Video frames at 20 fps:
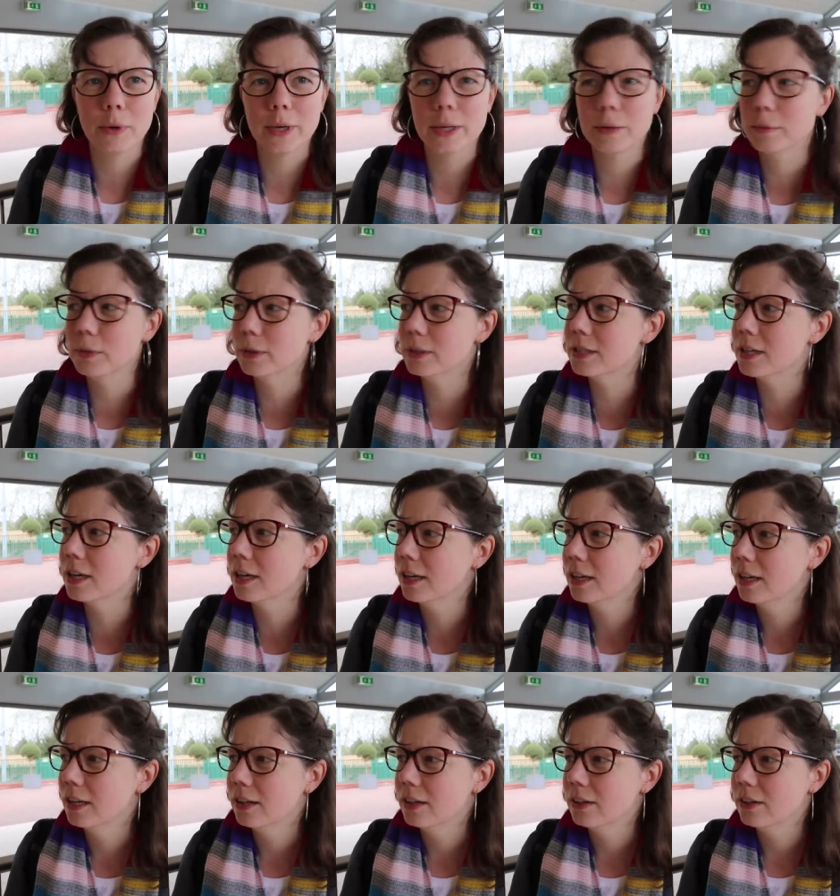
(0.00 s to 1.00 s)
Why would
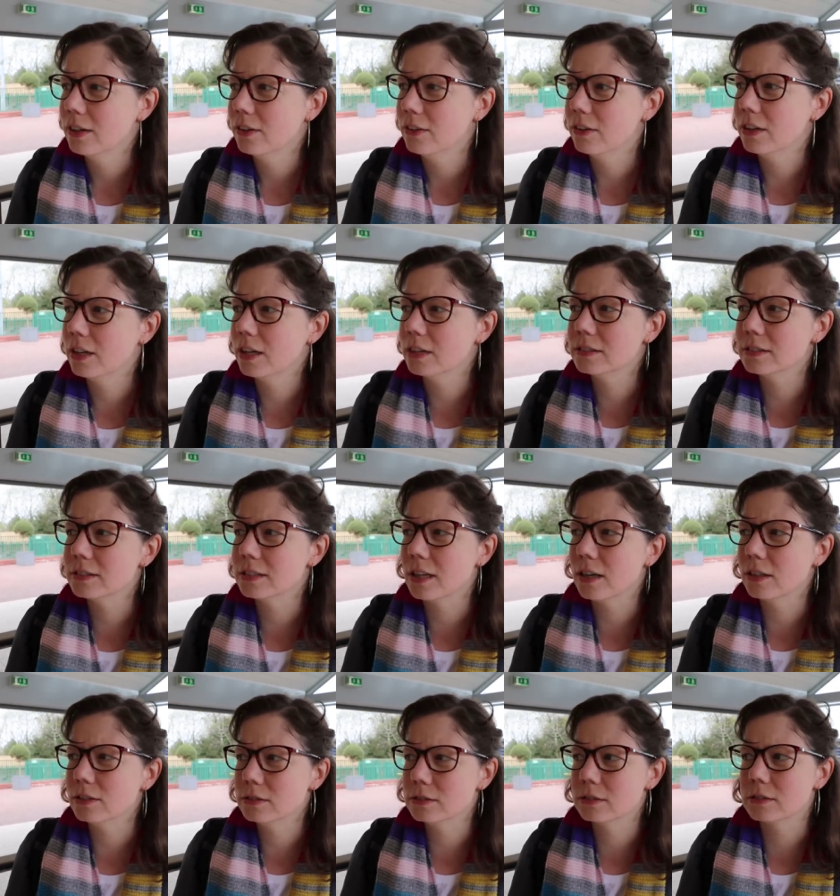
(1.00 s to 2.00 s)

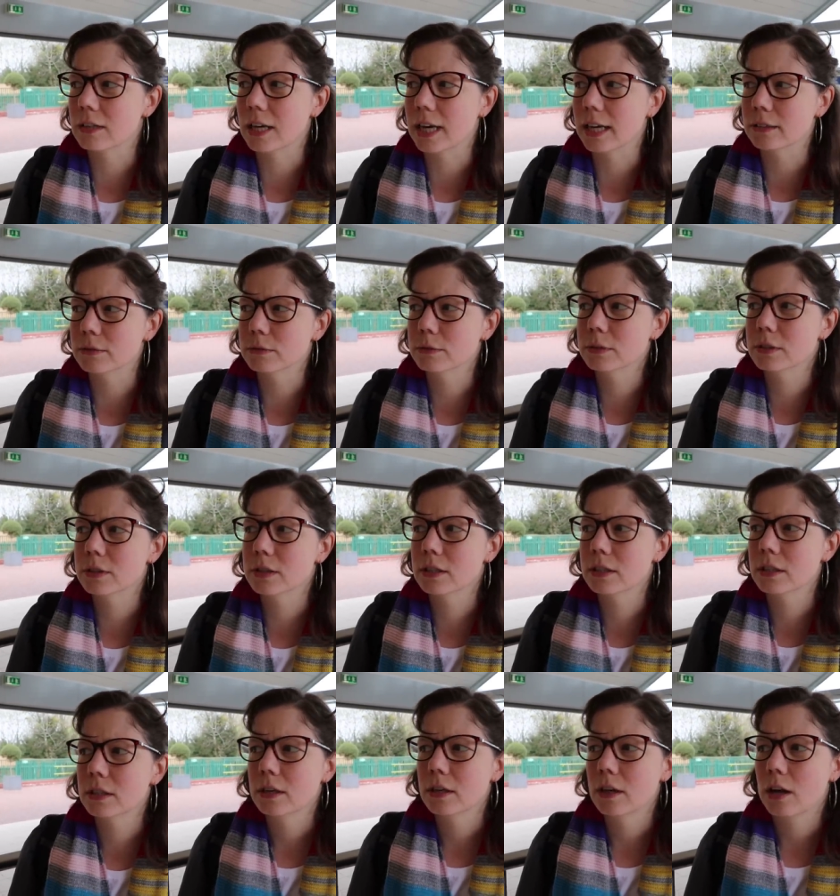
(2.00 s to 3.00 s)
London Underground
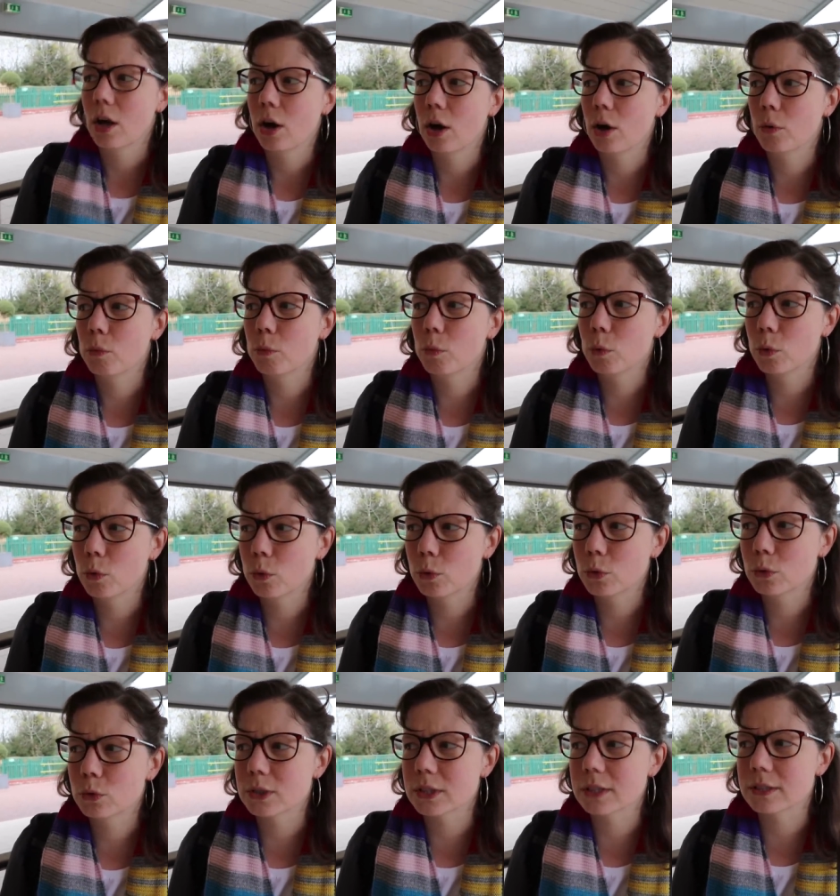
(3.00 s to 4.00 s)

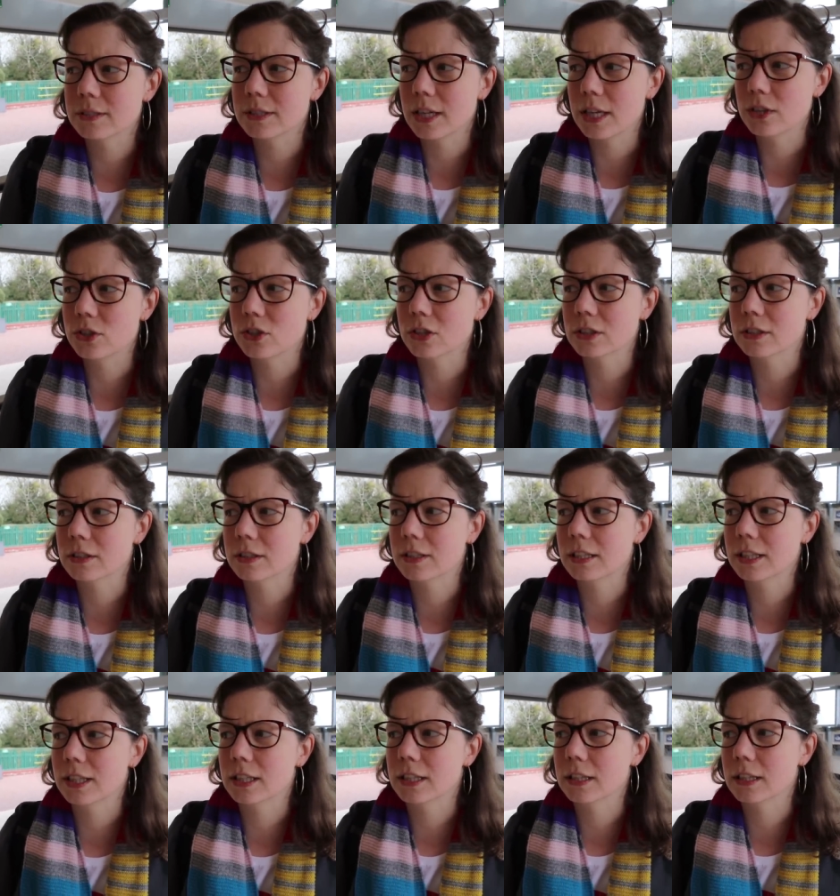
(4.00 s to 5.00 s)
award a
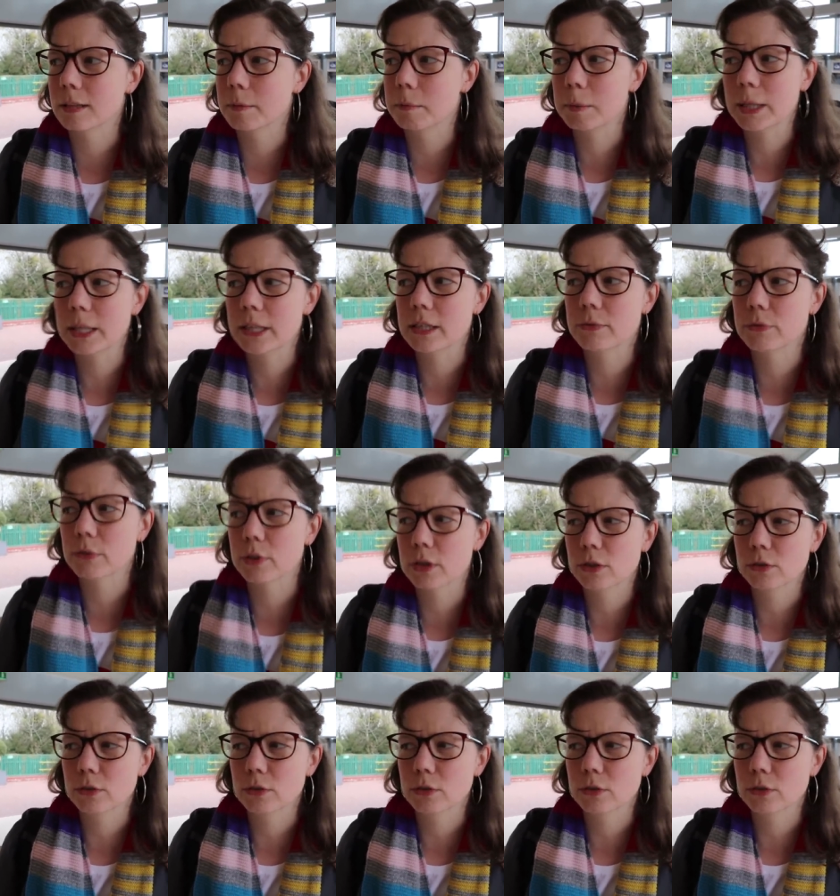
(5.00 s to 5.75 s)
station in a completely different